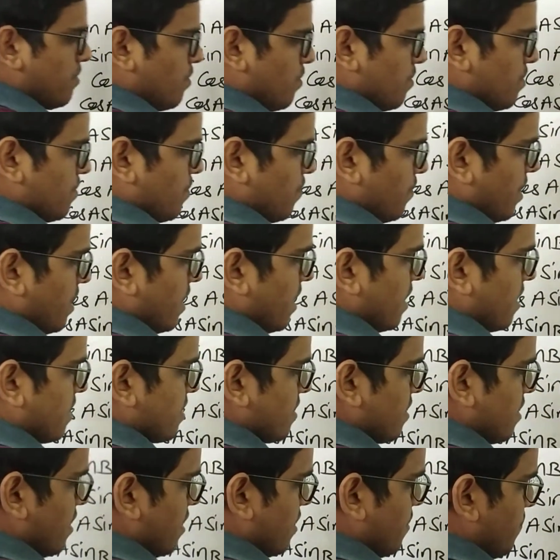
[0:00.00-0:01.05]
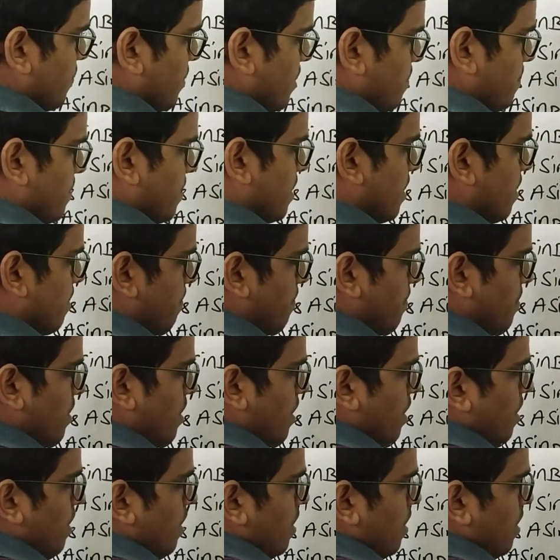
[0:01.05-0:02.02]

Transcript: cos square x, it will become